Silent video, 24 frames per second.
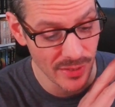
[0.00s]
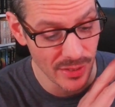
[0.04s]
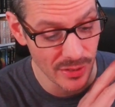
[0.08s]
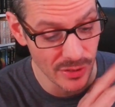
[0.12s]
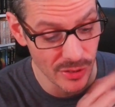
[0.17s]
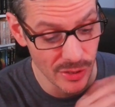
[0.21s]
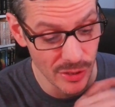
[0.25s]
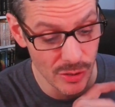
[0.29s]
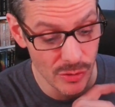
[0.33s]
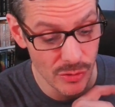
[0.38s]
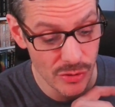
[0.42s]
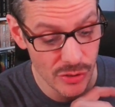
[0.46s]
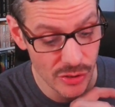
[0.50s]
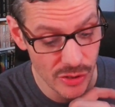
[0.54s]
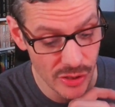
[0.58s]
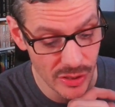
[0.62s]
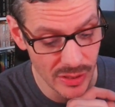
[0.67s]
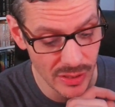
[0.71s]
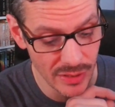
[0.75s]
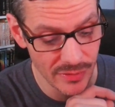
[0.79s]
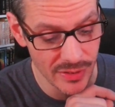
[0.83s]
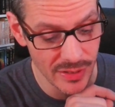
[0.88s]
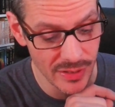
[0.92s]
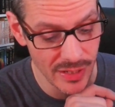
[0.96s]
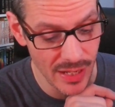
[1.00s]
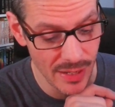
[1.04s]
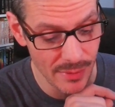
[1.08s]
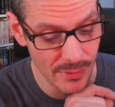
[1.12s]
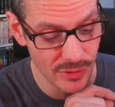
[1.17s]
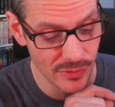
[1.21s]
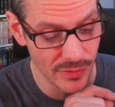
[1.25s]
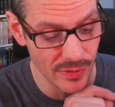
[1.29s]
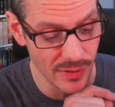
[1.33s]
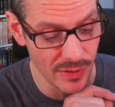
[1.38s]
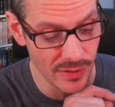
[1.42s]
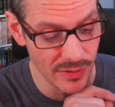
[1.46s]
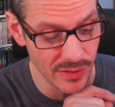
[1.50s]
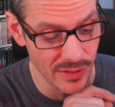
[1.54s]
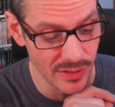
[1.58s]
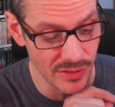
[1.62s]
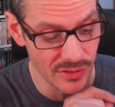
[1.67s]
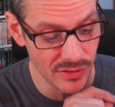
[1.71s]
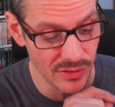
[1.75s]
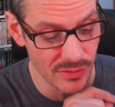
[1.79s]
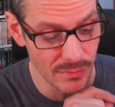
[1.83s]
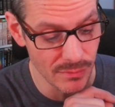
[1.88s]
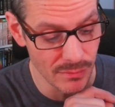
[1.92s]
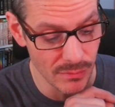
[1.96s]
The Uchjin live in an atmosphere that
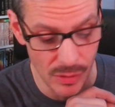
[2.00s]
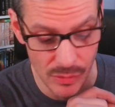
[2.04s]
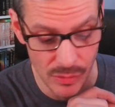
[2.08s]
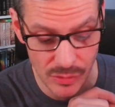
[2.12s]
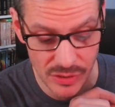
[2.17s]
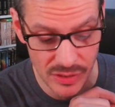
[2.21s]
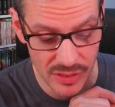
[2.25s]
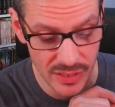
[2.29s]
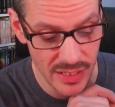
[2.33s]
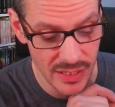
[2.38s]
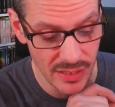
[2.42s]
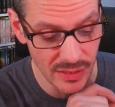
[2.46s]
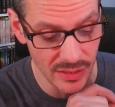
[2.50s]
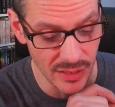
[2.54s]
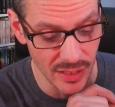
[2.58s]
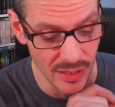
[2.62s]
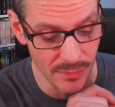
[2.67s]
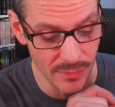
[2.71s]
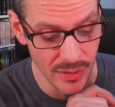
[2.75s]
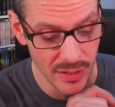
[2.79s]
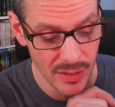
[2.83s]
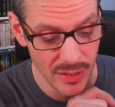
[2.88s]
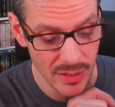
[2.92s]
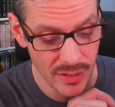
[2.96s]
is mostly helium.